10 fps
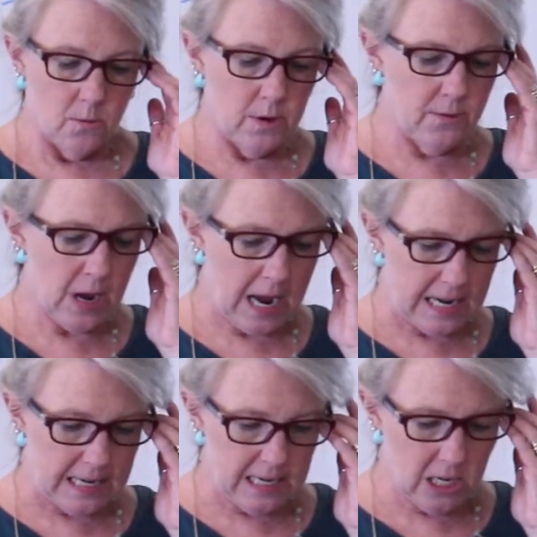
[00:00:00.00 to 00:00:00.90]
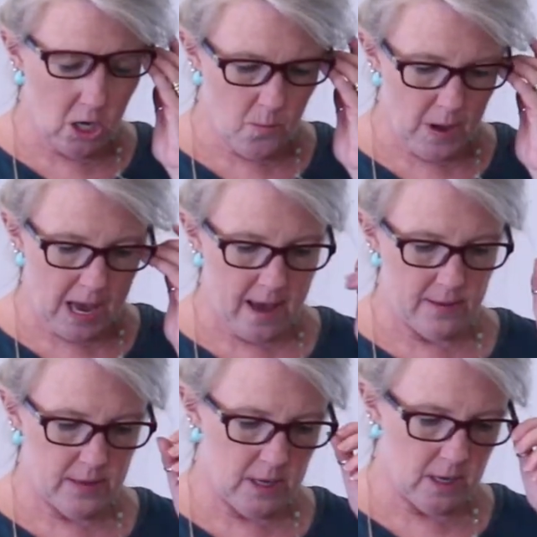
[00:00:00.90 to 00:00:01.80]
We've got
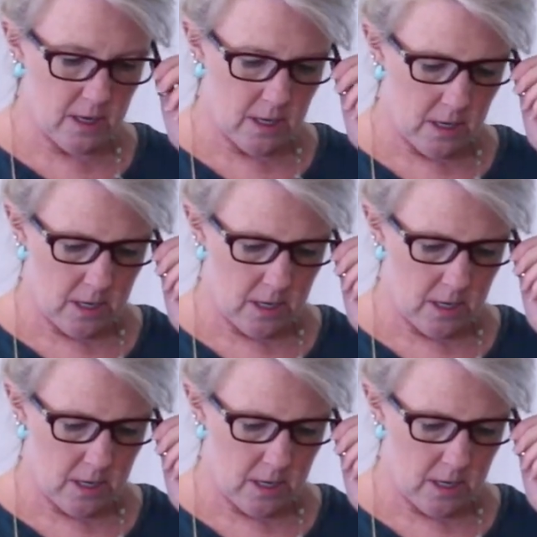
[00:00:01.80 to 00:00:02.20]
idiopathic,